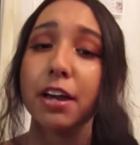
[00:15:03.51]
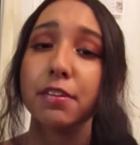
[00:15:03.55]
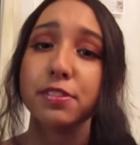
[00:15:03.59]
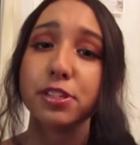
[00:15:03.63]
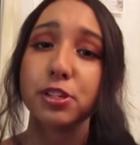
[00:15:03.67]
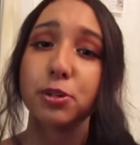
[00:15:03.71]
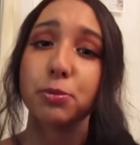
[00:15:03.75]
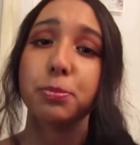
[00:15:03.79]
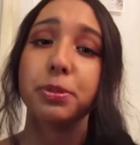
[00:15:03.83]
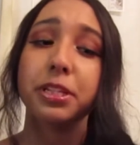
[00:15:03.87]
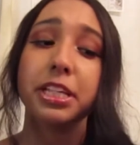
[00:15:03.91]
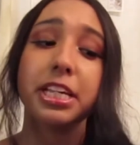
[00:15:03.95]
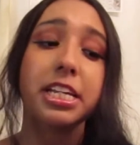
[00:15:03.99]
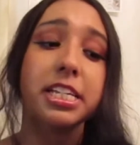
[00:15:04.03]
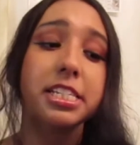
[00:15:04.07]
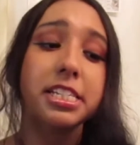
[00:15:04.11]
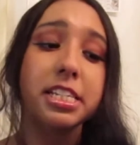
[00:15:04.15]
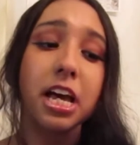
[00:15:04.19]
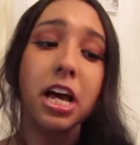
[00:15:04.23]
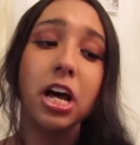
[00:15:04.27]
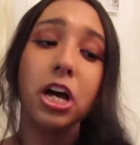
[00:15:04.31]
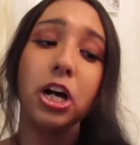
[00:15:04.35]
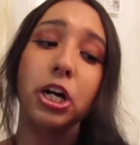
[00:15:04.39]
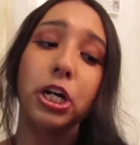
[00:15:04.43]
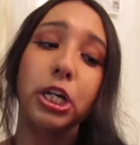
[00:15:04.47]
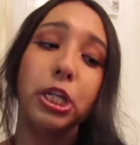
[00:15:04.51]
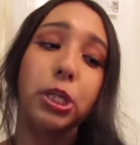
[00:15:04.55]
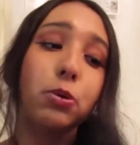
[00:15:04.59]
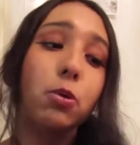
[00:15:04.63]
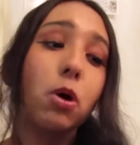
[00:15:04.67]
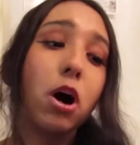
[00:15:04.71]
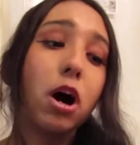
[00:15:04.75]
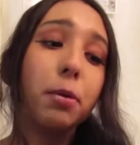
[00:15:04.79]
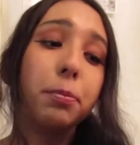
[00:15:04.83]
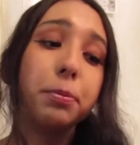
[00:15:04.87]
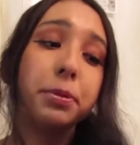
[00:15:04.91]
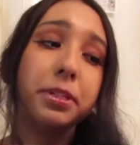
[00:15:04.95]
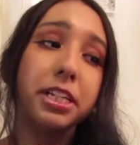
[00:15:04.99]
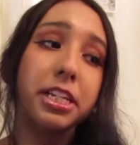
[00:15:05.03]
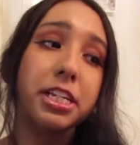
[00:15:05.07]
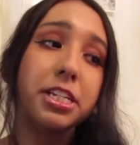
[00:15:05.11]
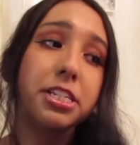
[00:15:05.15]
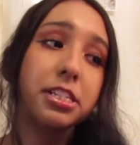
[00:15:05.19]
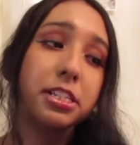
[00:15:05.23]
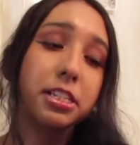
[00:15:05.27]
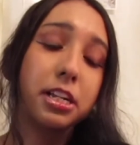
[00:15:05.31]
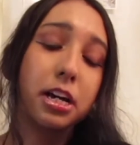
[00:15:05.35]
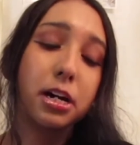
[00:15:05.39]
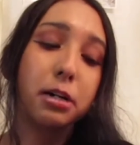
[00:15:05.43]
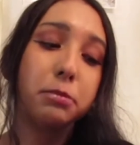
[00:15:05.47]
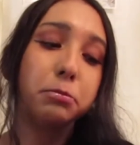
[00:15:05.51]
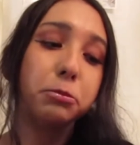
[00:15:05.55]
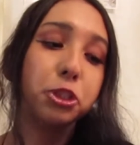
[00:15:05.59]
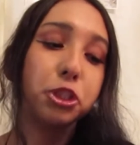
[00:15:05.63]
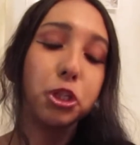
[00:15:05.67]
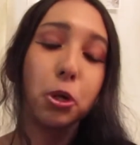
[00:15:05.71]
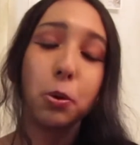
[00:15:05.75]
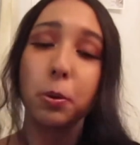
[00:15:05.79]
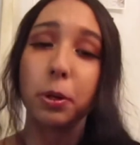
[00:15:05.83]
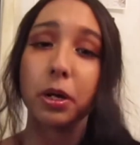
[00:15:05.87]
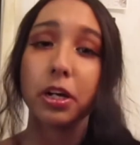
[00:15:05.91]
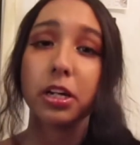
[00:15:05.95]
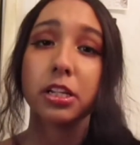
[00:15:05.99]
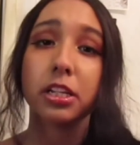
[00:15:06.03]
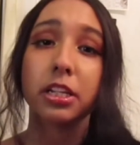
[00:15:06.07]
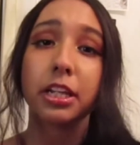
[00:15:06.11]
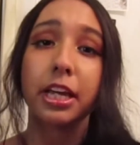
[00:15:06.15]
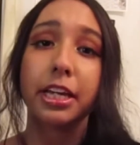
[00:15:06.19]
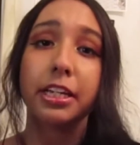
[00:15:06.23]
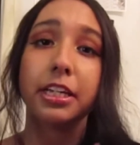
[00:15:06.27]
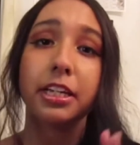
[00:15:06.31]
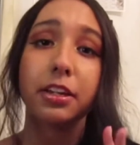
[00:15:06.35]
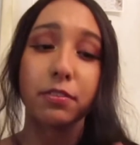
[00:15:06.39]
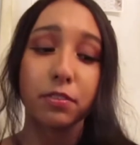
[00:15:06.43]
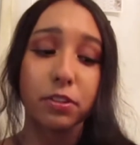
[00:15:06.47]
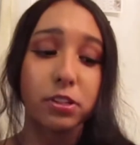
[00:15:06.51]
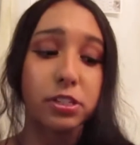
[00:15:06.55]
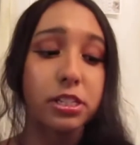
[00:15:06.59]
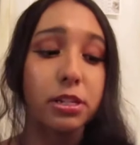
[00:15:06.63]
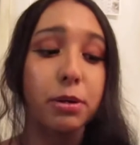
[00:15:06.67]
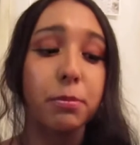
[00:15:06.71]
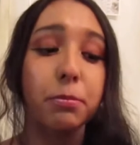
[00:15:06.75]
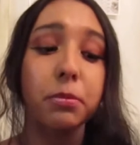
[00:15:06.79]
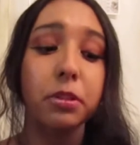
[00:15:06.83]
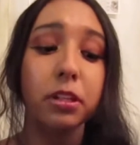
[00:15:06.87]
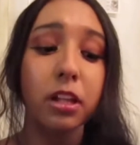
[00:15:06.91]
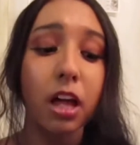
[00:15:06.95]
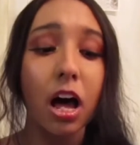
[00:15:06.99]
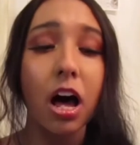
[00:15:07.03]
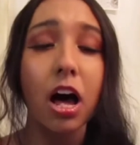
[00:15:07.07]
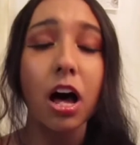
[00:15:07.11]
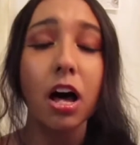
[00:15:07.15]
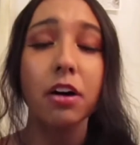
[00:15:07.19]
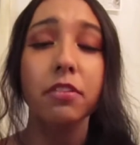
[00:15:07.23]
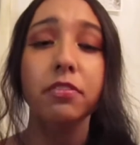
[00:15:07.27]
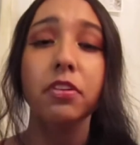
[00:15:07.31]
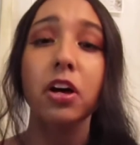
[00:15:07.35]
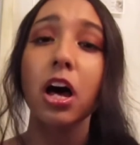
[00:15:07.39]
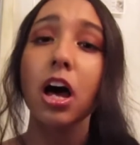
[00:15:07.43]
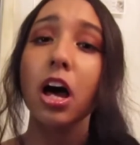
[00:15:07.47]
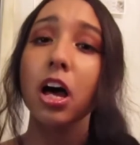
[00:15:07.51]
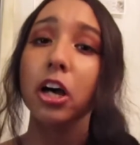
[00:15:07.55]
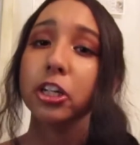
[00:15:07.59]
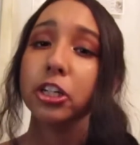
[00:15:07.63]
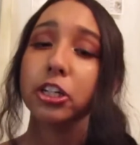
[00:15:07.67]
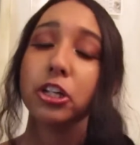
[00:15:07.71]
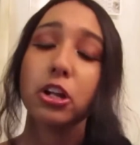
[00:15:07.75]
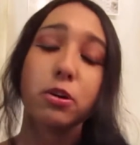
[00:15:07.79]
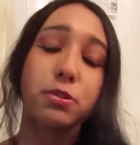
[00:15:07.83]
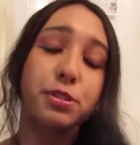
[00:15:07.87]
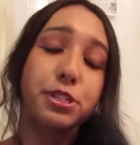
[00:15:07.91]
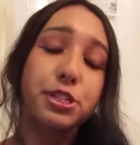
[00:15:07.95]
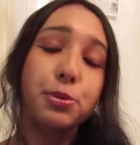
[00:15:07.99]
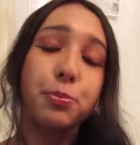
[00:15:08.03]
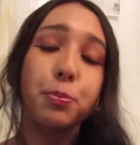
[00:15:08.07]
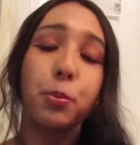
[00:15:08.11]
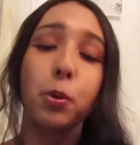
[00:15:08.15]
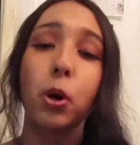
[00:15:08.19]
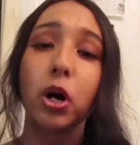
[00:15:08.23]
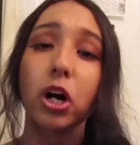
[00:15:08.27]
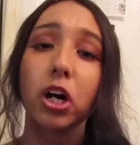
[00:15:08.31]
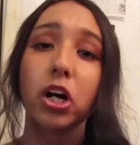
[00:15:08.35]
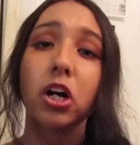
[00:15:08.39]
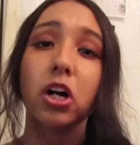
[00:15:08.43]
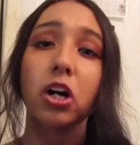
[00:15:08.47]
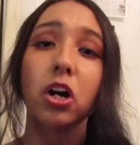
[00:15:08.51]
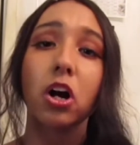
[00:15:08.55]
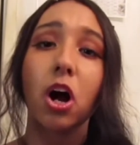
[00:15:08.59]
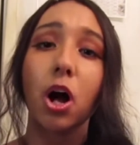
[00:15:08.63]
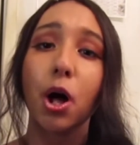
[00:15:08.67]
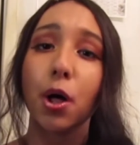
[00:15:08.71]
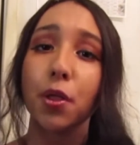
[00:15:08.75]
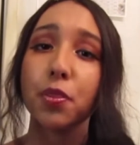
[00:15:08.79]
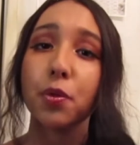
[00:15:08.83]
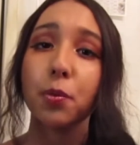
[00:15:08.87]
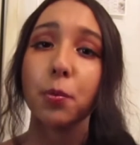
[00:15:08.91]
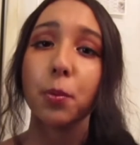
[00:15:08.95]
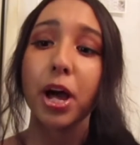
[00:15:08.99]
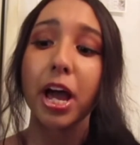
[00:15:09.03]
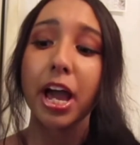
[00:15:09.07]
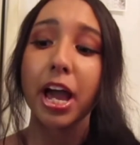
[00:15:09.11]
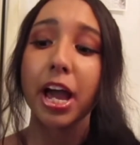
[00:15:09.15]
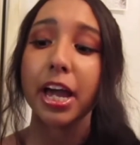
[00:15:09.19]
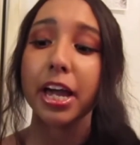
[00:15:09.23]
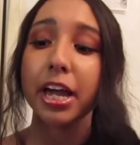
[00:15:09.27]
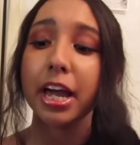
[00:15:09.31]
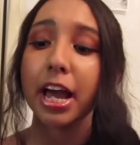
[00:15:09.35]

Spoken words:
So please, you all please show her, like, give her some love, you know, support her all the way.